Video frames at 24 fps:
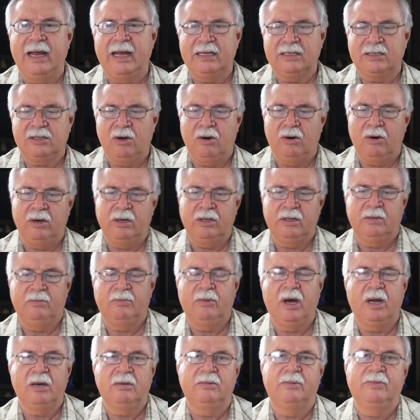last chord at the
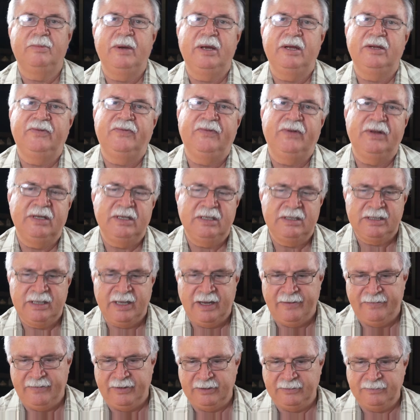bottom of page
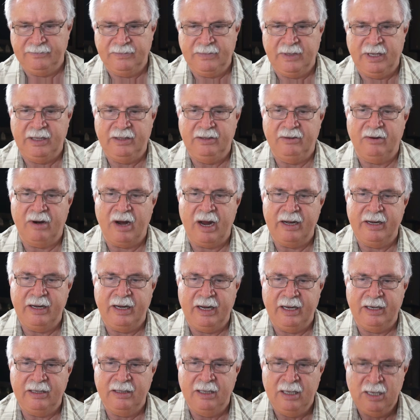fifty-seven. In the right
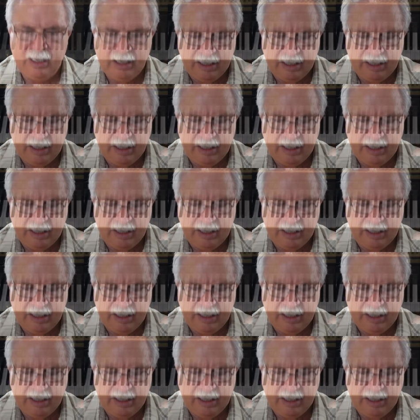hand,